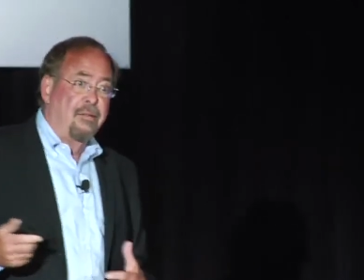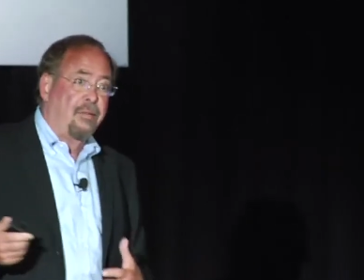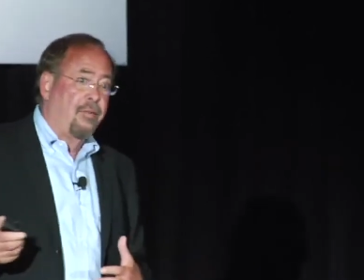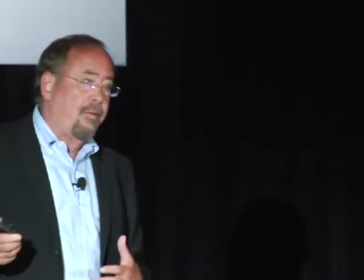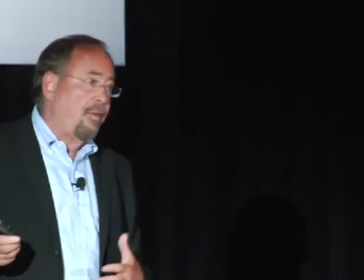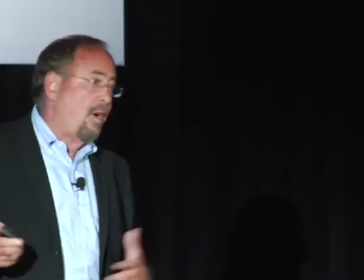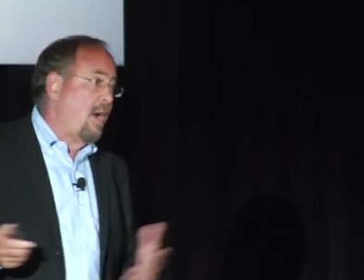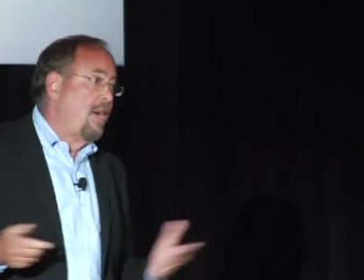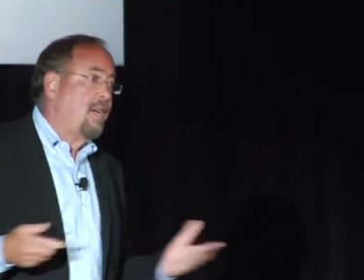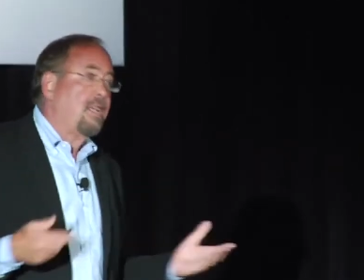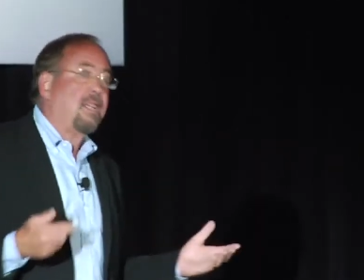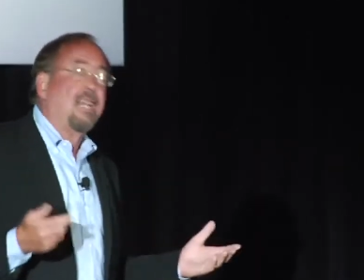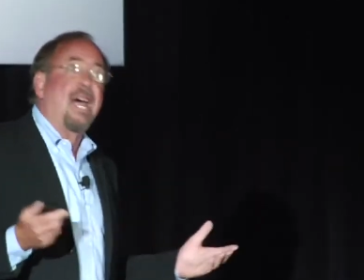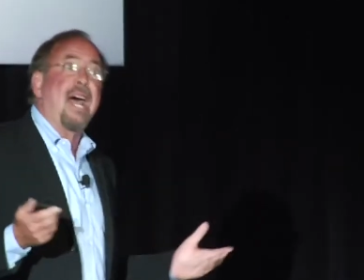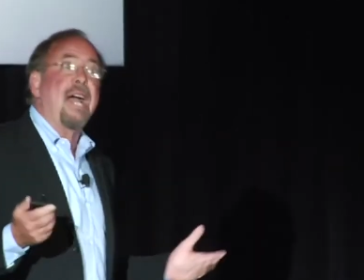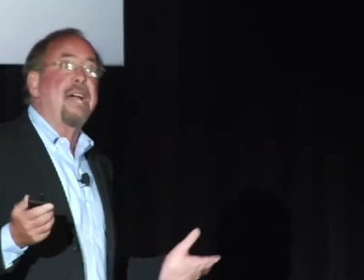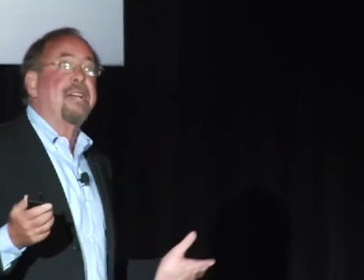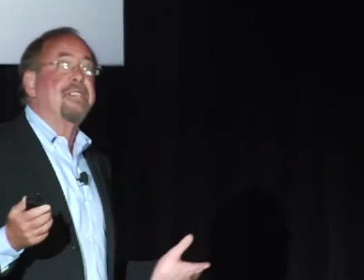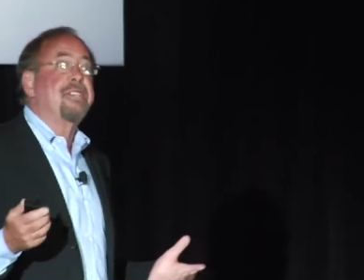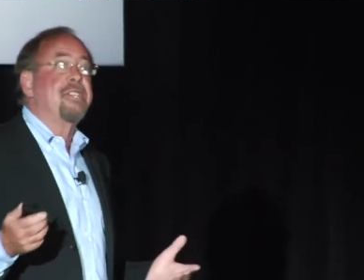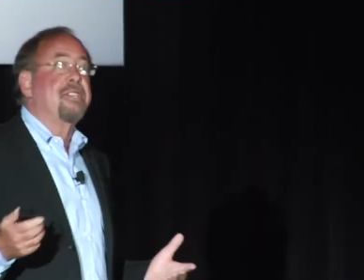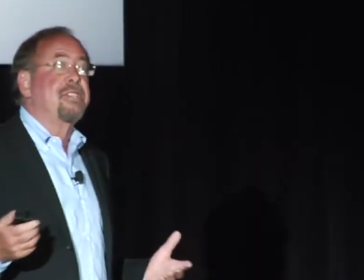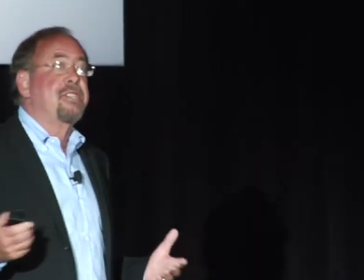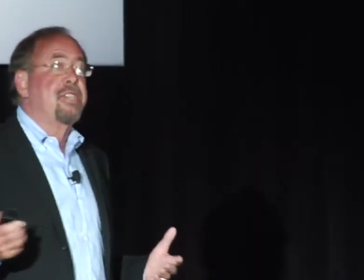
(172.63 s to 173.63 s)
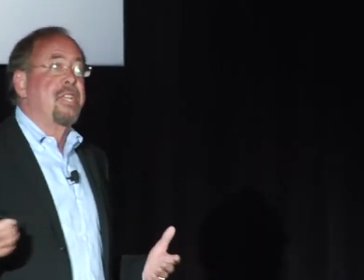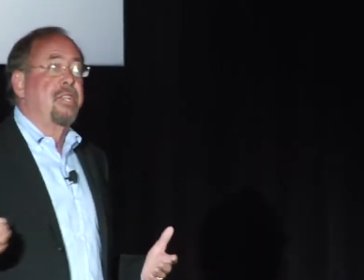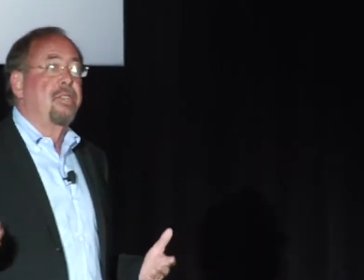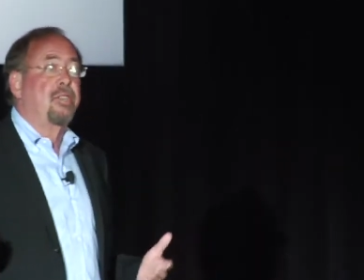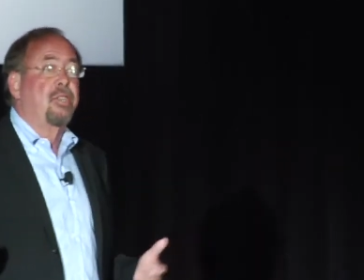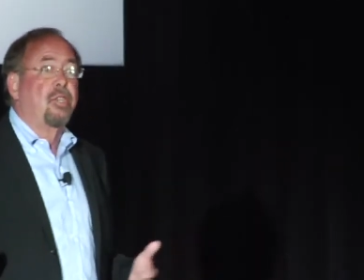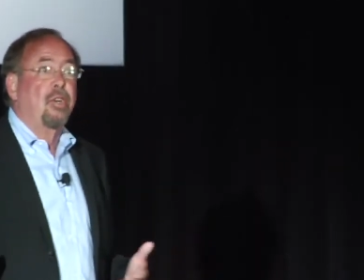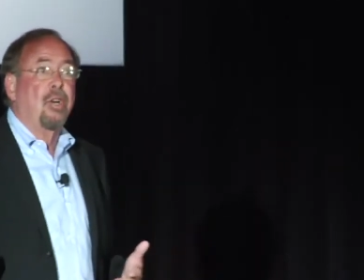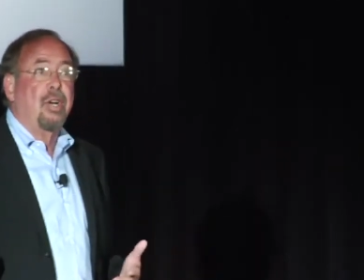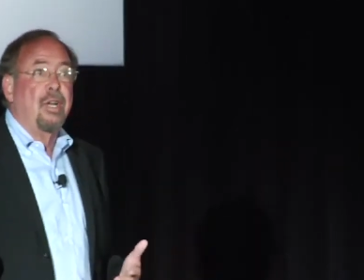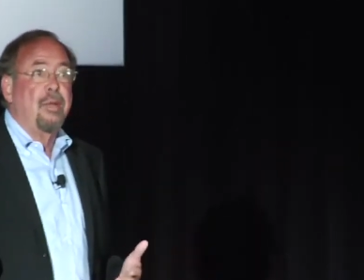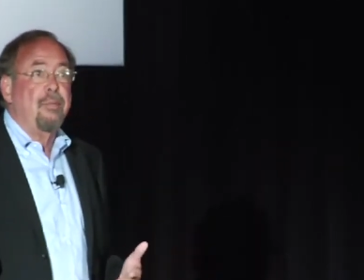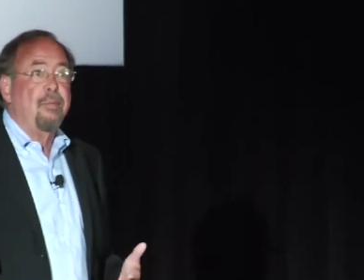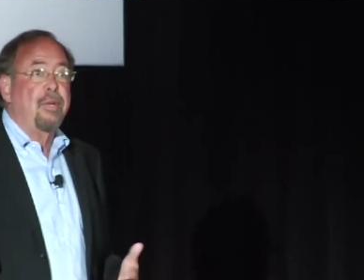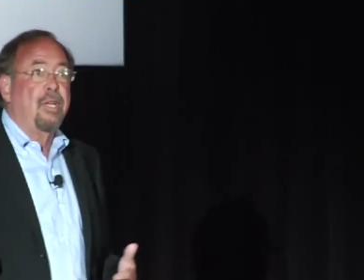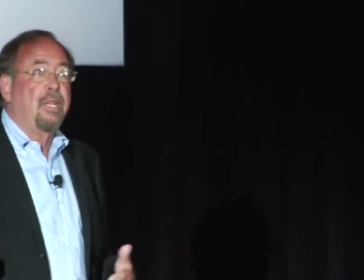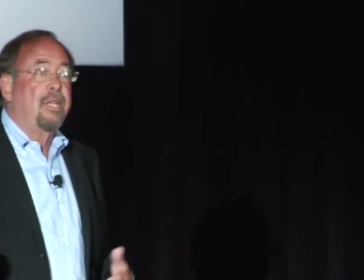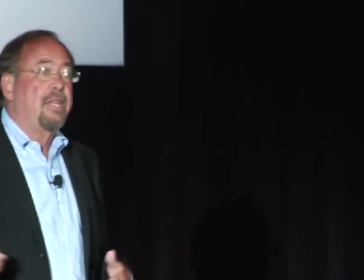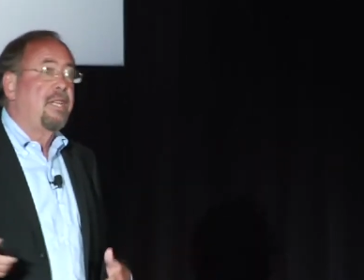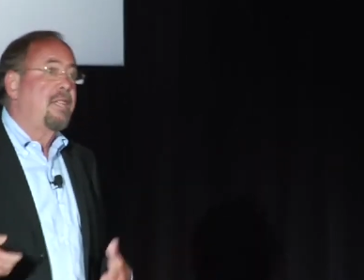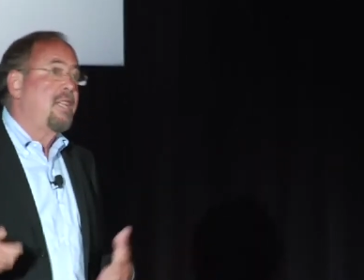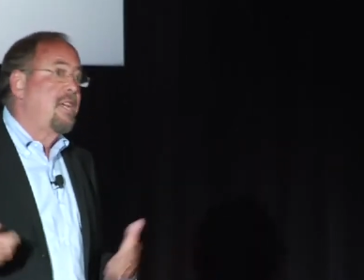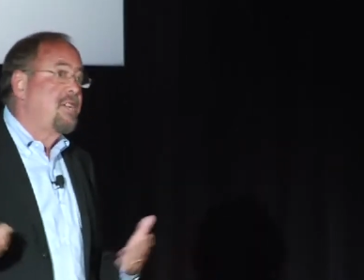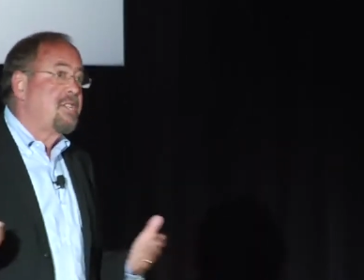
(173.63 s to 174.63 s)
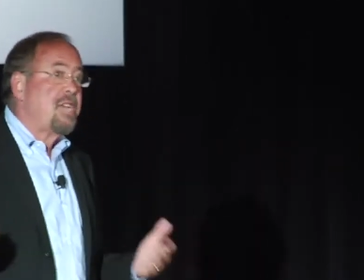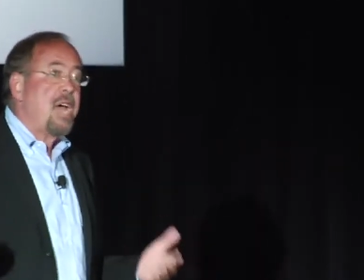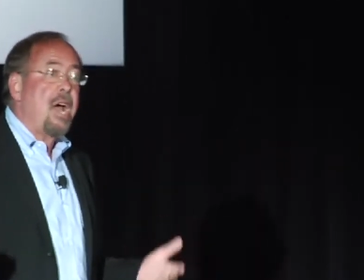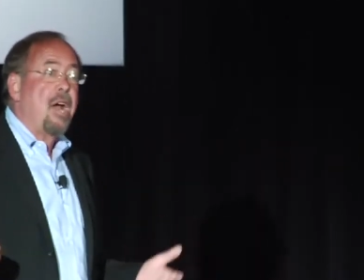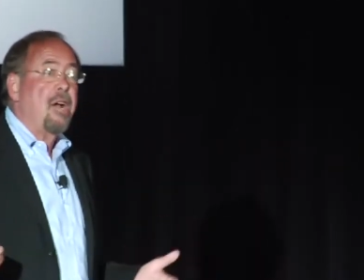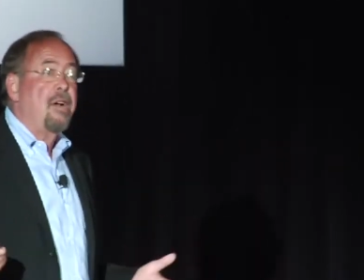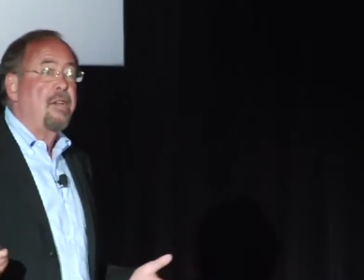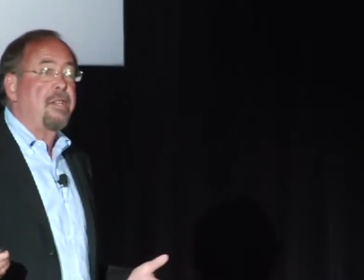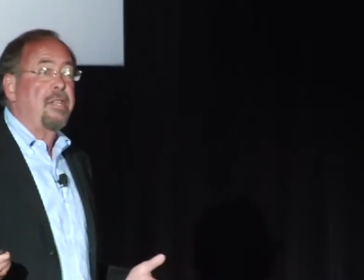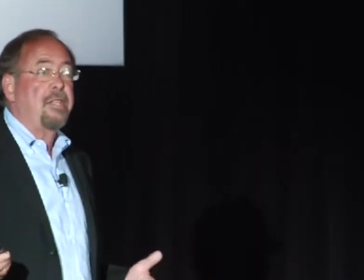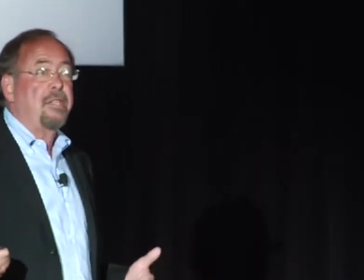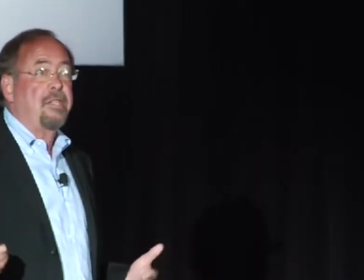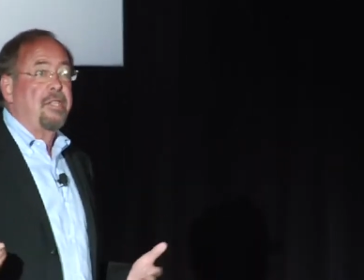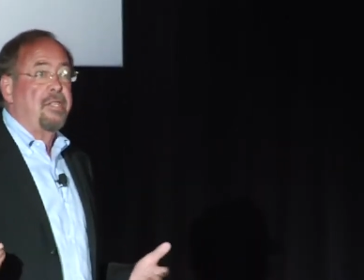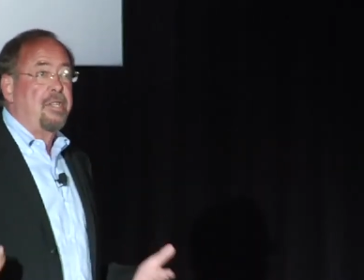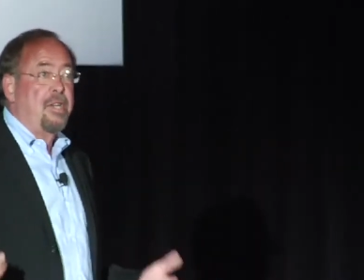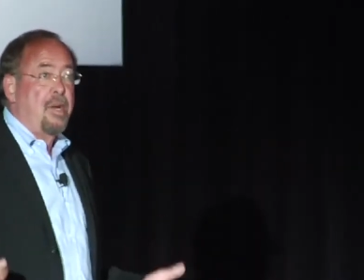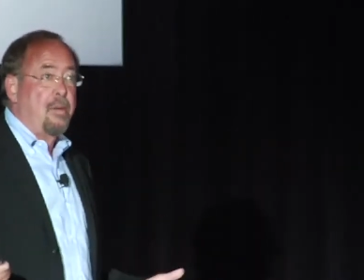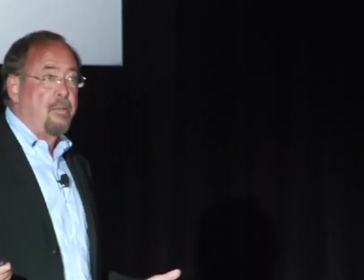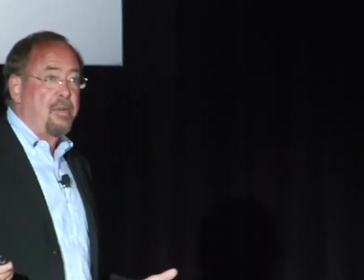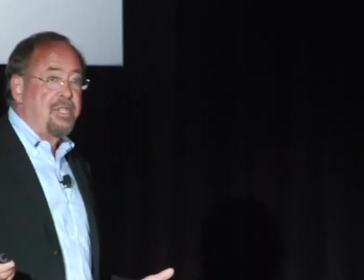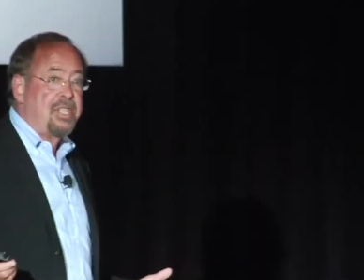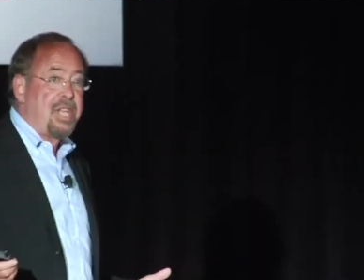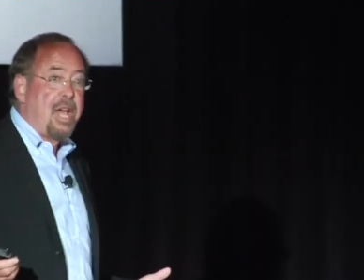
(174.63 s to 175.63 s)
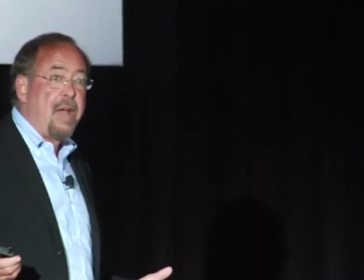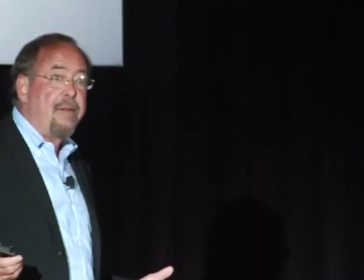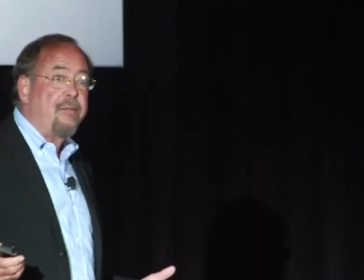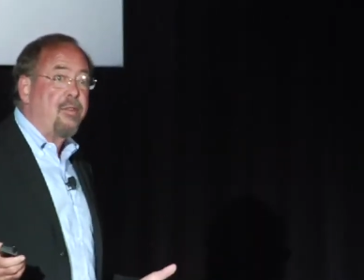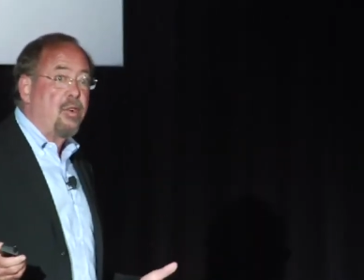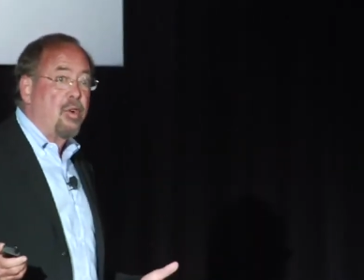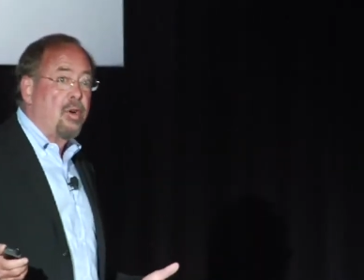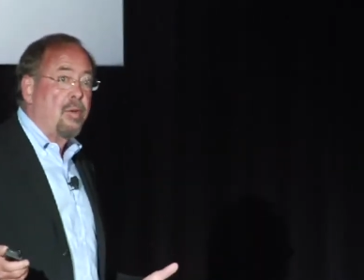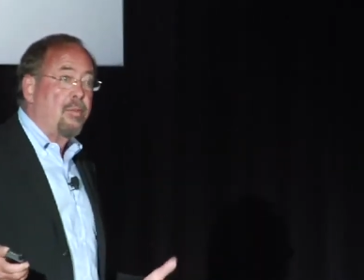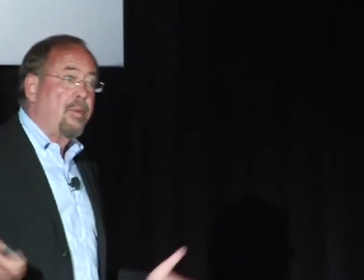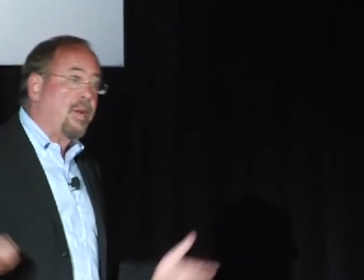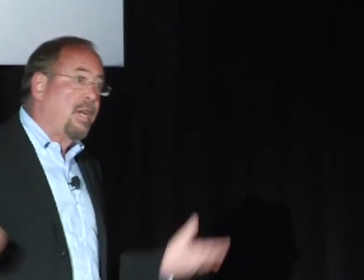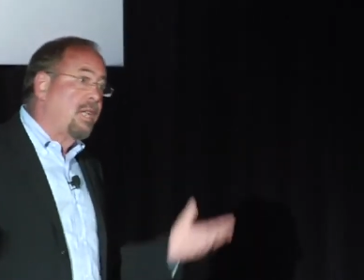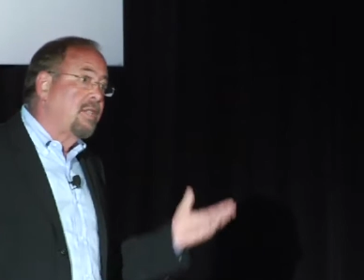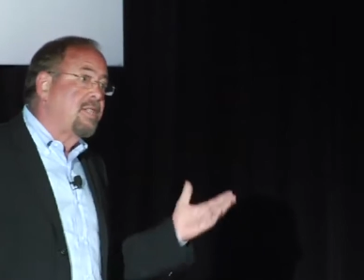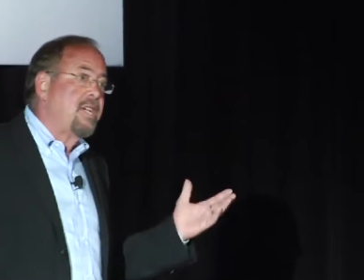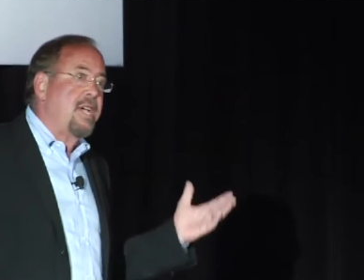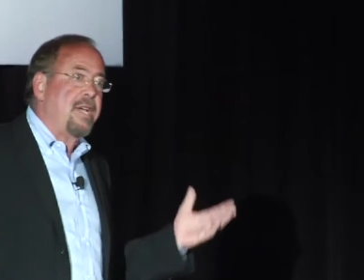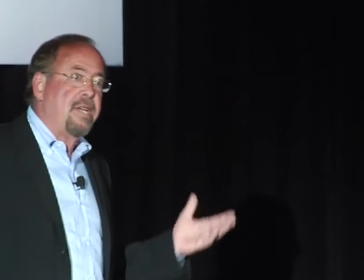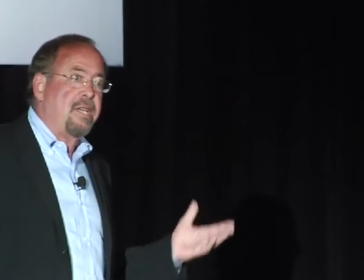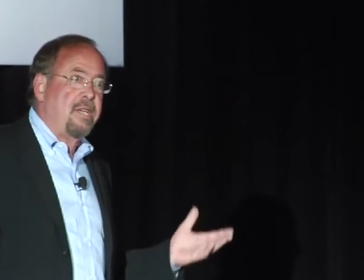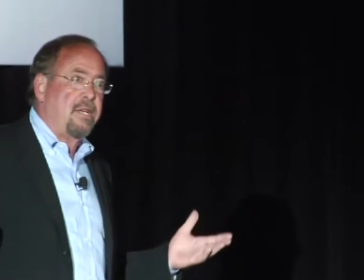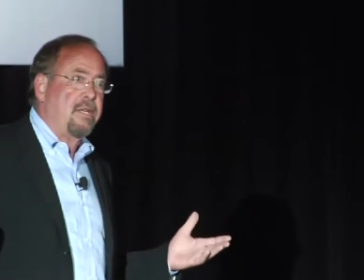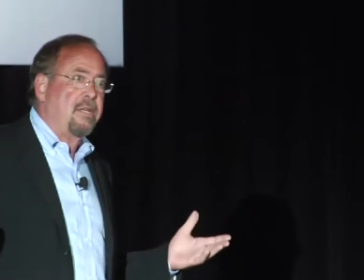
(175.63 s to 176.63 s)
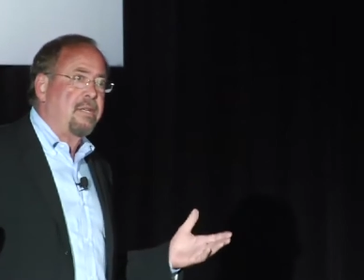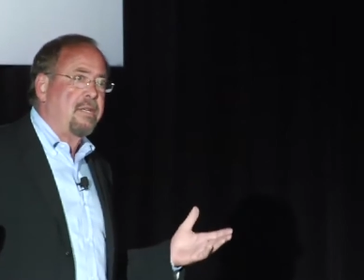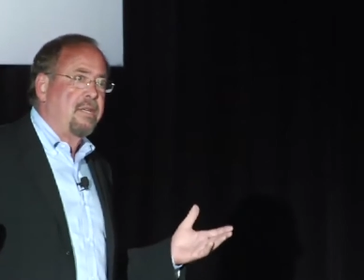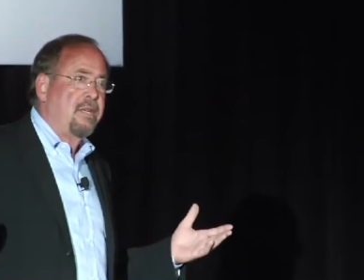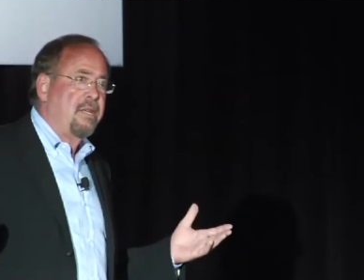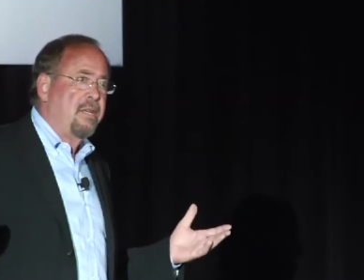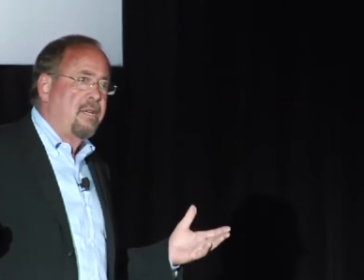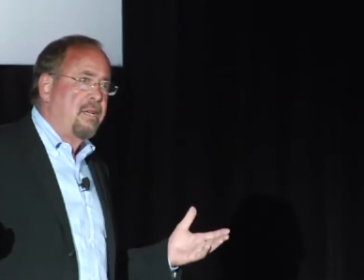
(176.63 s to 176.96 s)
Frank Eliason said 30 million, that's higher than the numbers I've heard, but I'll take it.